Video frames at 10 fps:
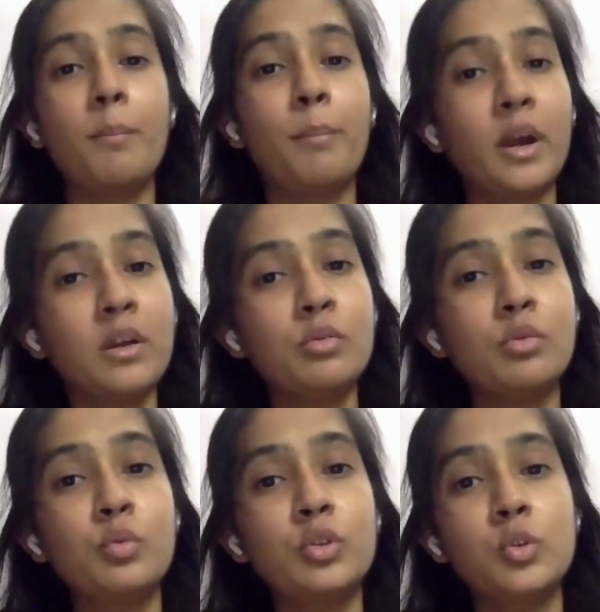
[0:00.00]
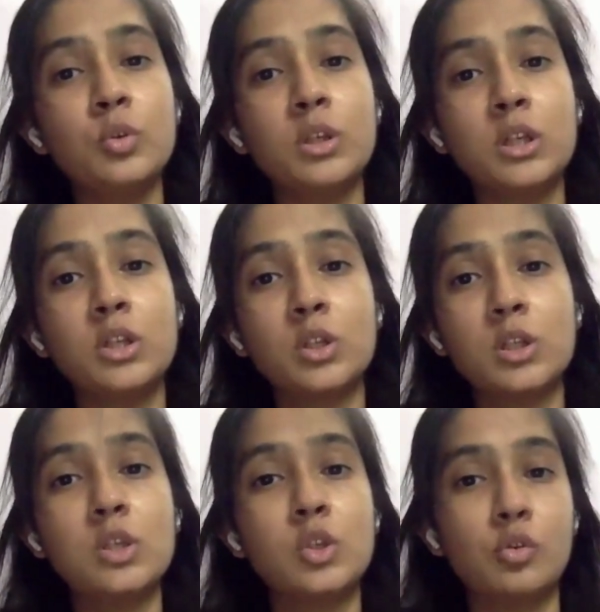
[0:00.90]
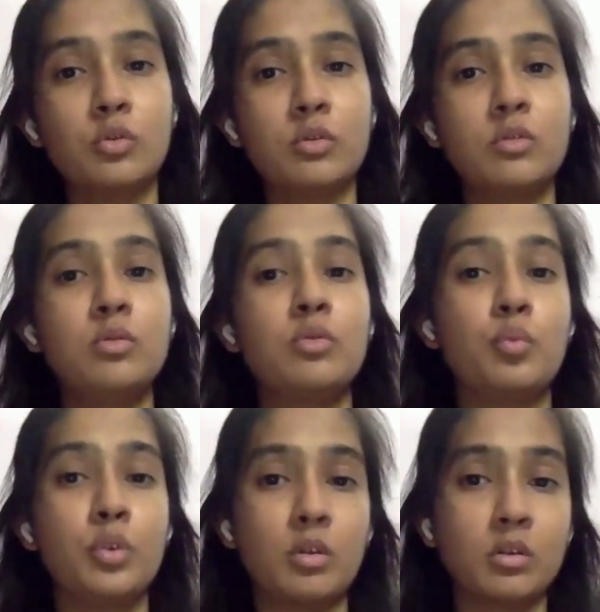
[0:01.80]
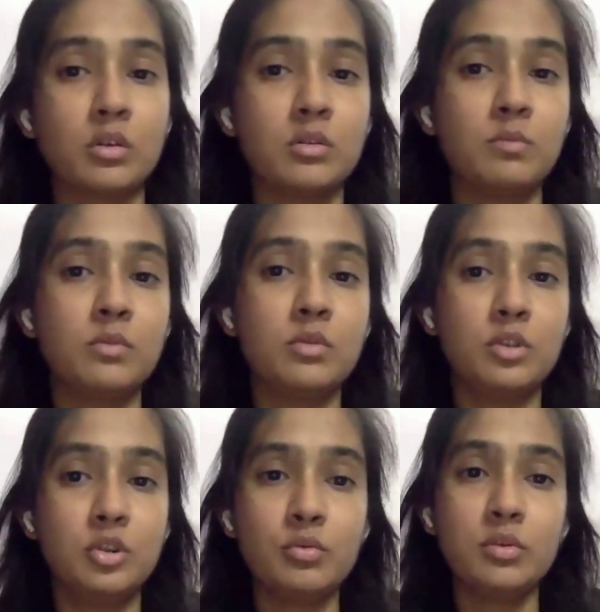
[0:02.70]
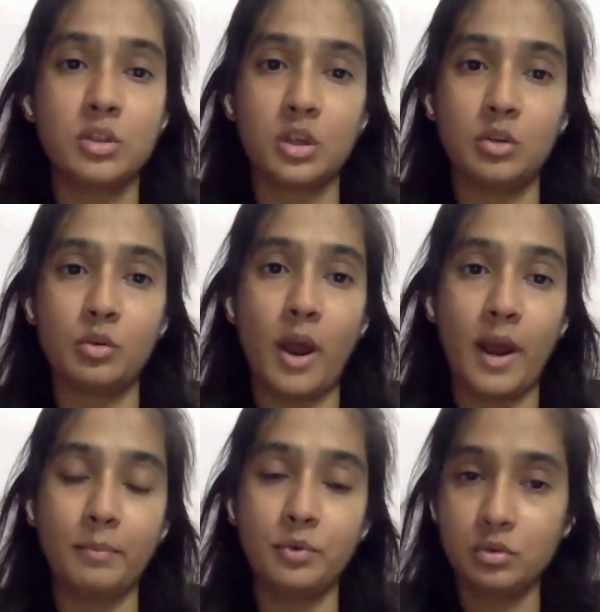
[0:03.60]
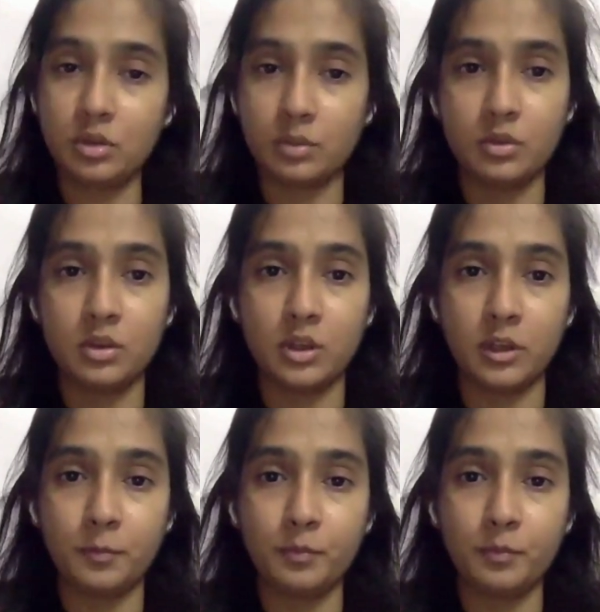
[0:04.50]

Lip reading: My role was to teach these children with autism to use Jellow app to communicate.